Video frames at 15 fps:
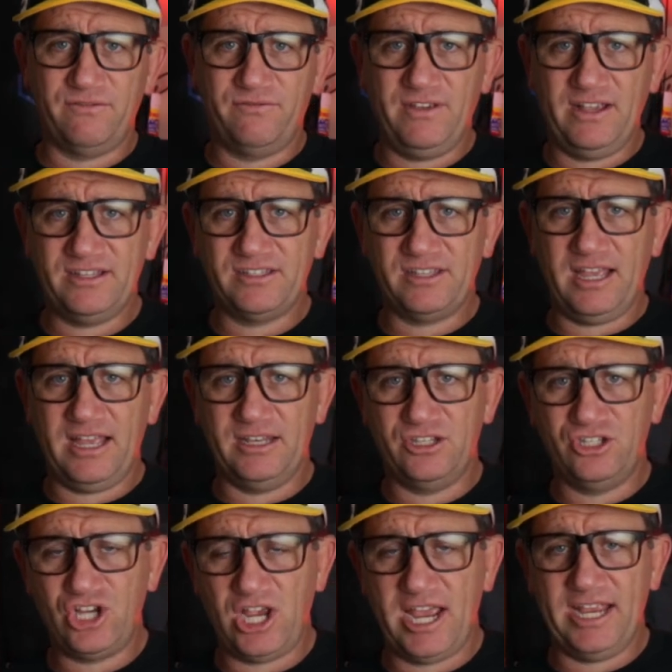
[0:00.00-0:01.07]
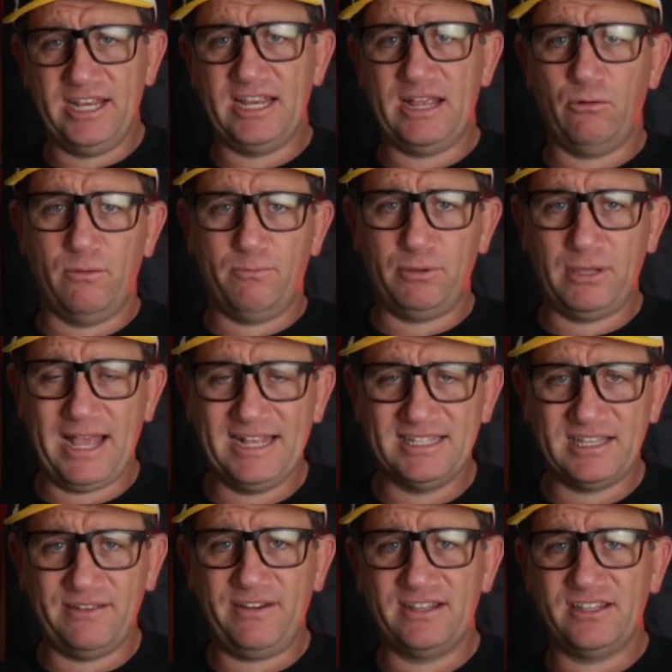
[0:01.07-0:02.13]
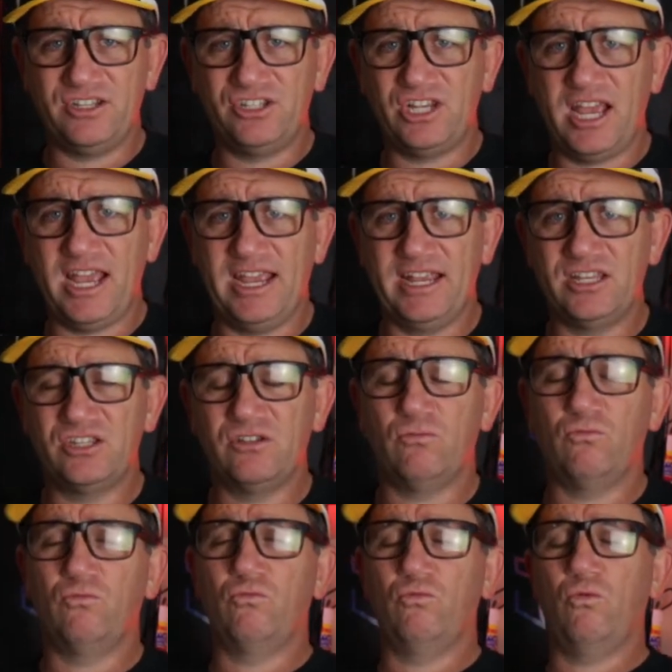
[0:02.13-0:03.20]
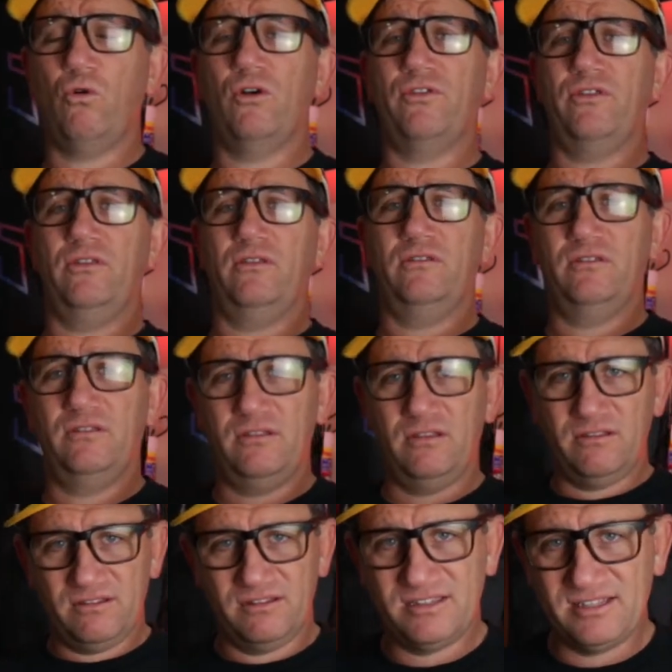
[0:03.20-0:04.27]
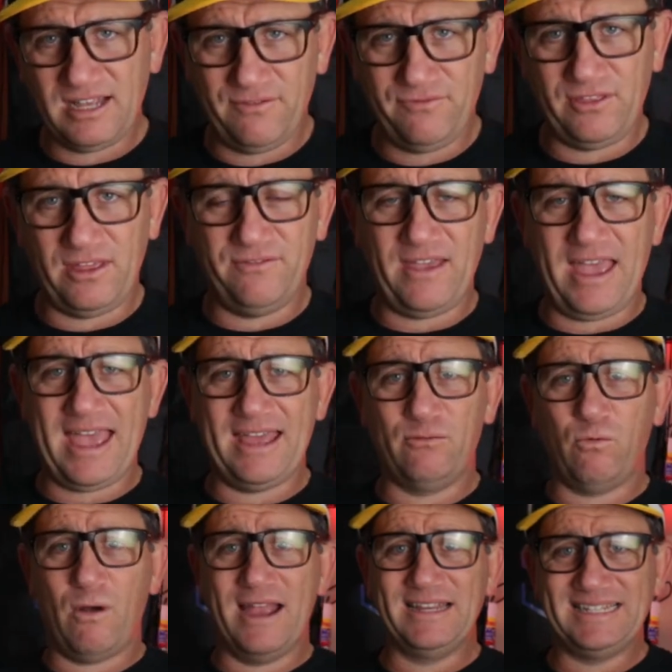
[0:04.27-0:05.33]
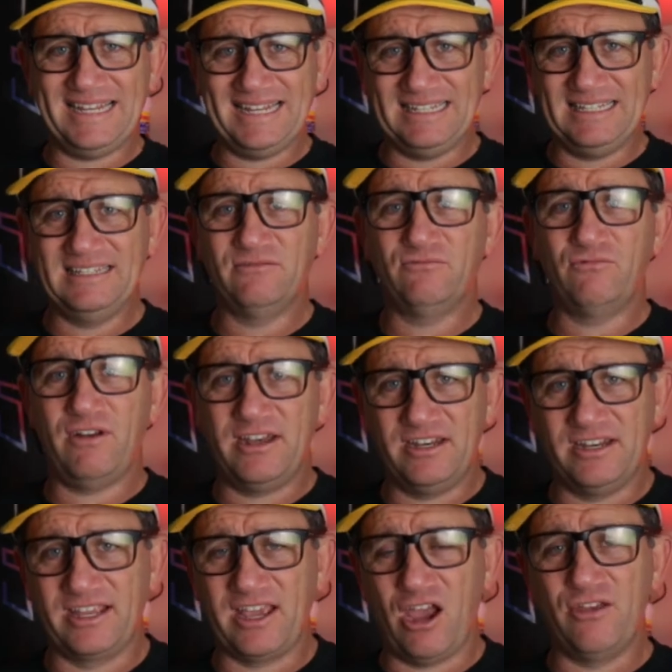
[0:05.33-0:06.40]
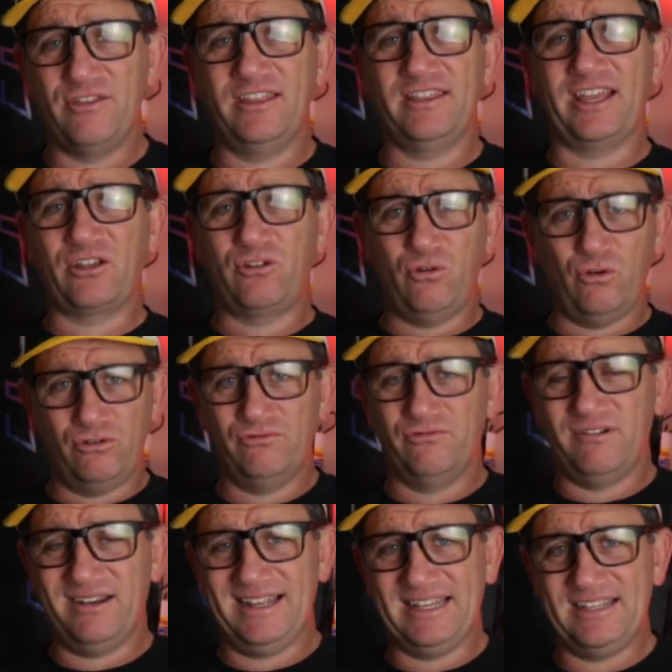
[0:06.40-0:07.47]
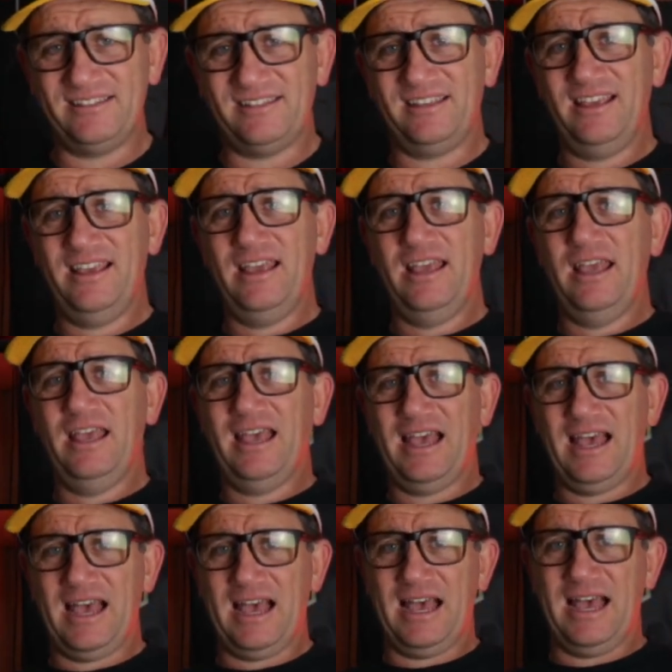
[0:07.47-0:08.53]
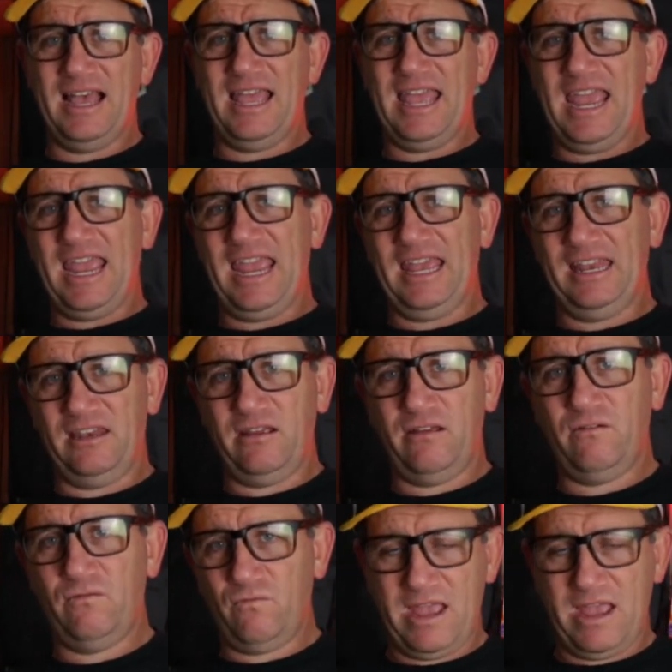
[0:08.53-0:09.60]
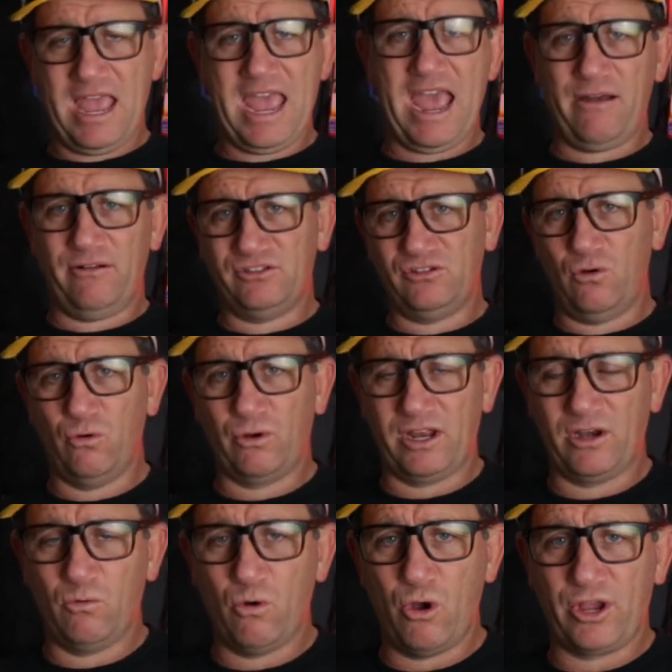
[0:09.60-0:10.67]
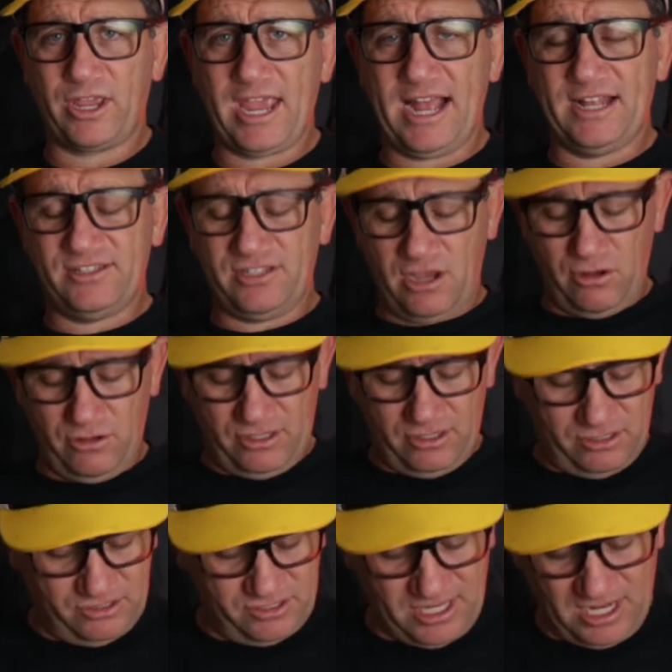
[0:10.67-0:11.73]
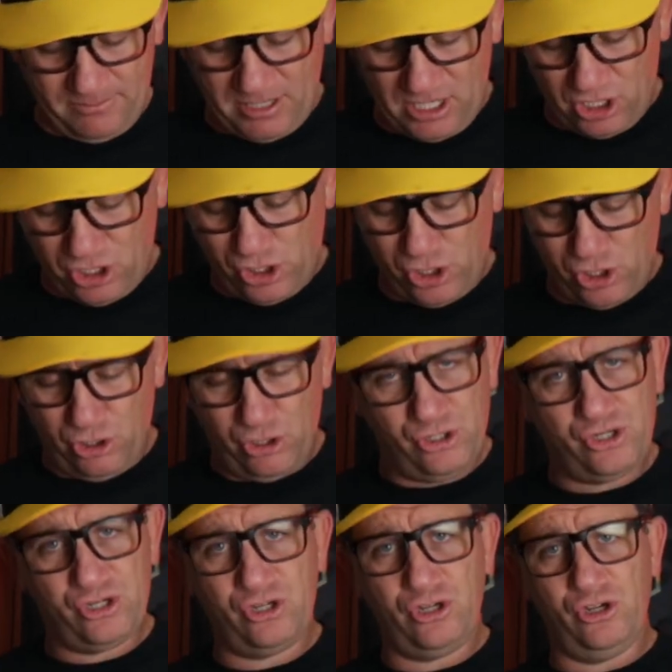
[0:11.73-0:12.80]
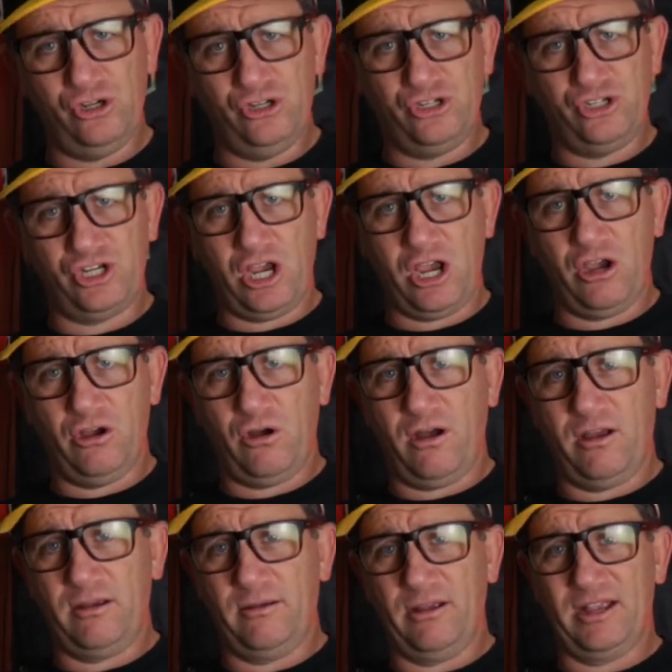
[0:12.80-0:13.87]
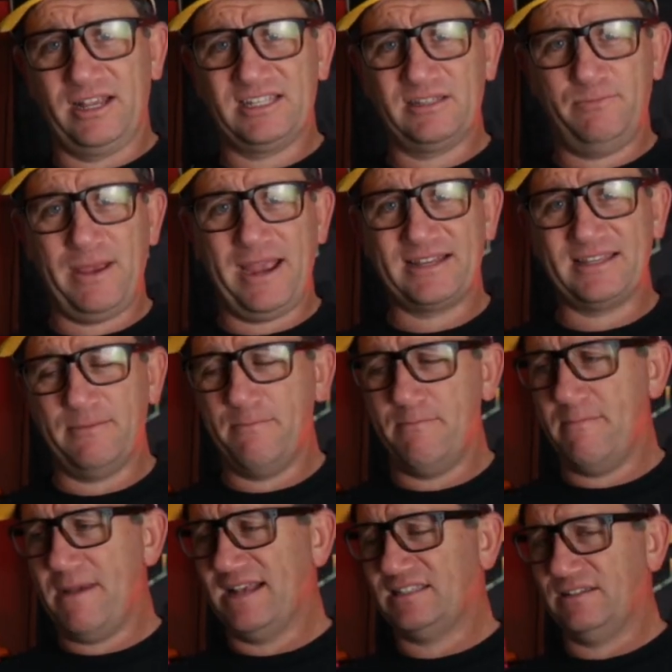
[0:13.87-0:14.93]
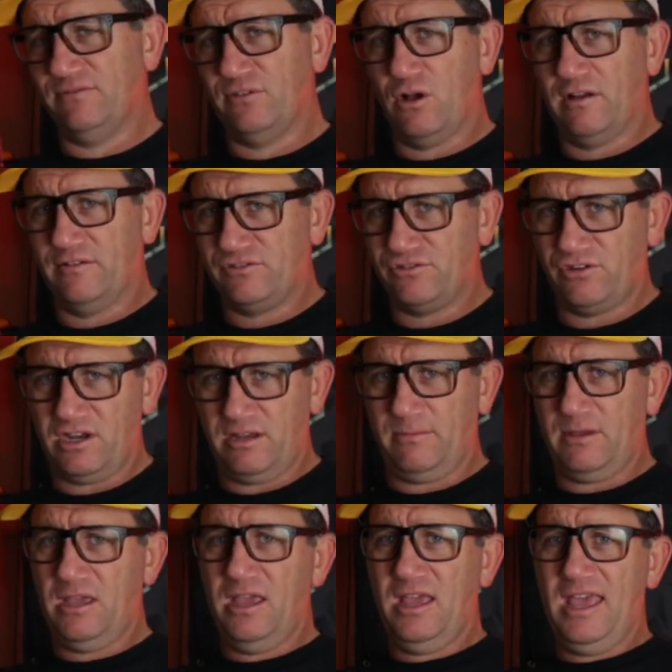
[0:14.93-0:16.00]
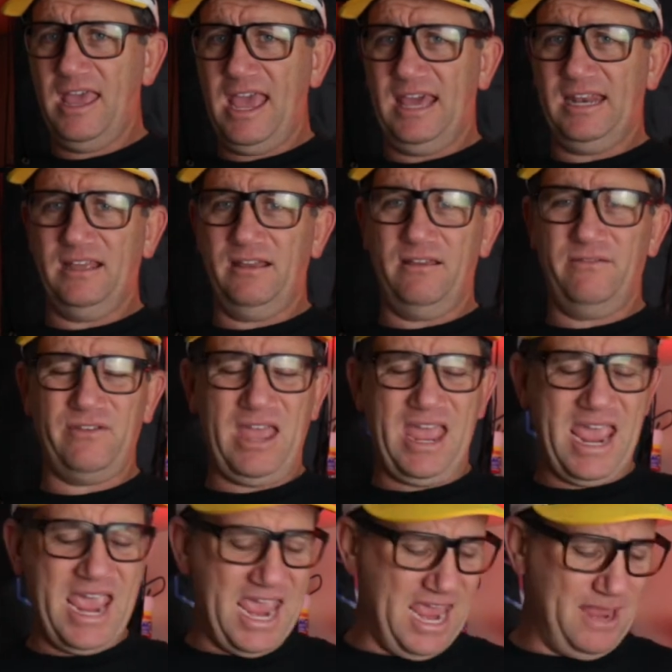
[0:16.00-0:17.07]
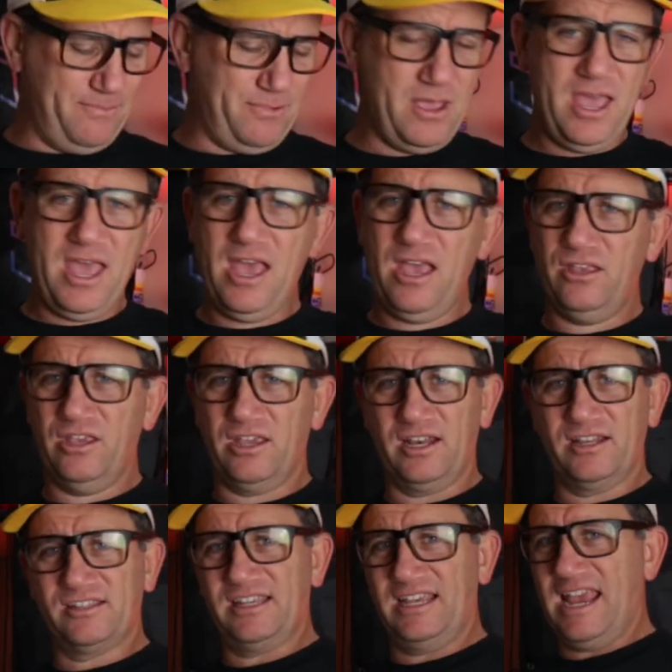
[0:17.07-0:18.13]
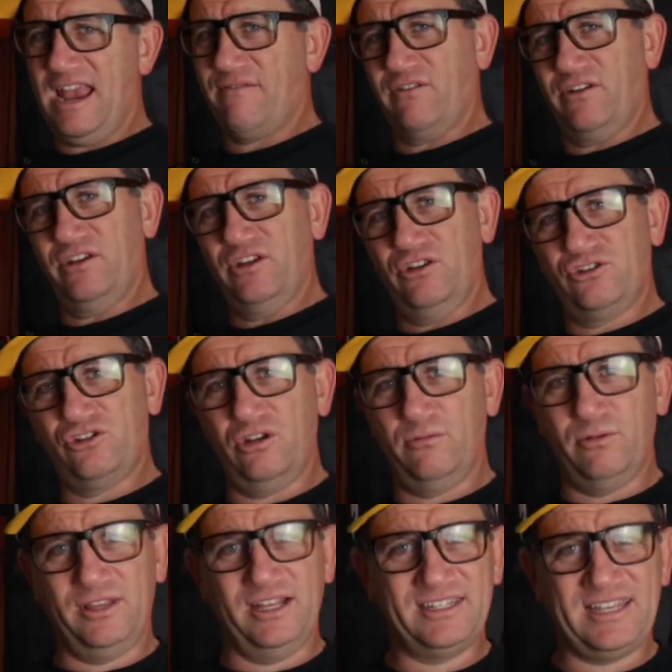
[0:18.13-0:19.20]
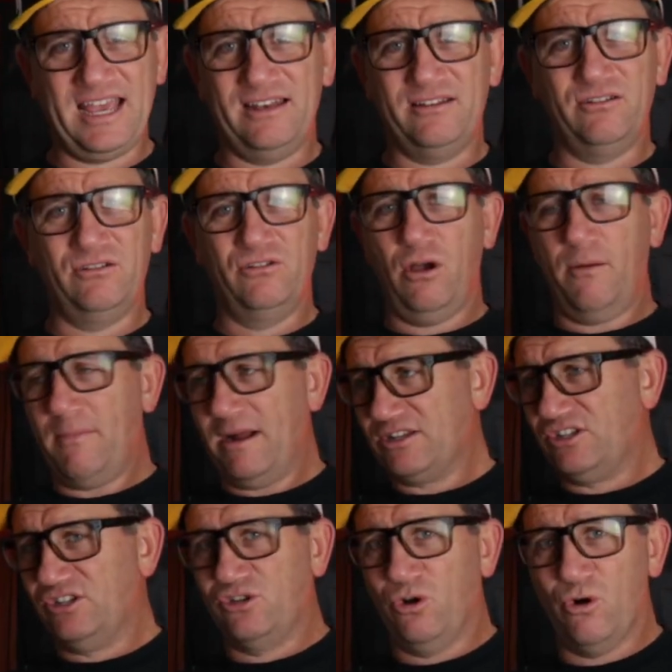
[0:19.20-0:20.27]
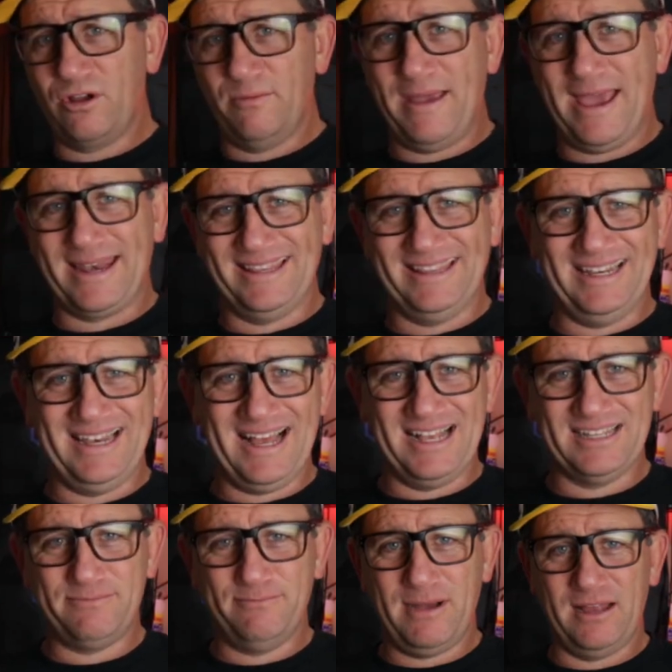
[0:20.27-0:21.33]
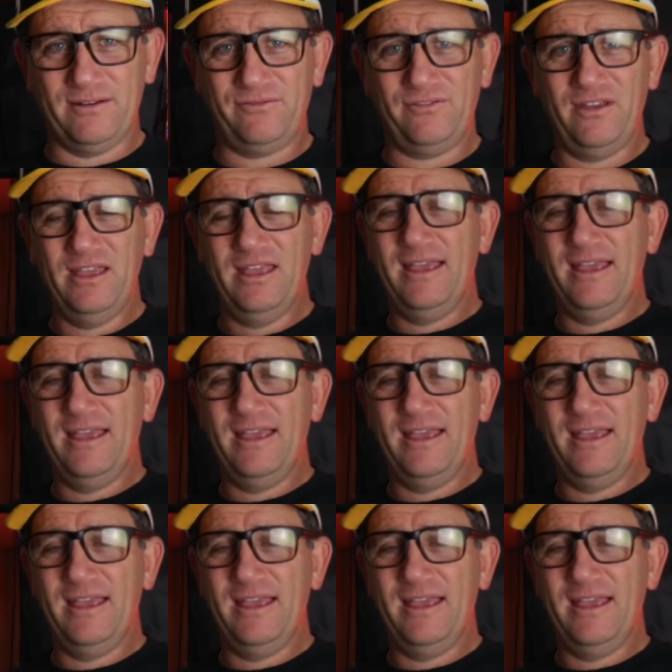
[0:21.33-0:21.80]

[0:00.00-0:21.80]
to fix and change, what plans they've had to change, what stuff they've had waiting, ready to go that they couldn't release, and how it's all going to work out. So it's going to be a huge, huge show. I expect a massive live stream and a heap. You're going to see every YouTuber that's had not much to talk about in the last month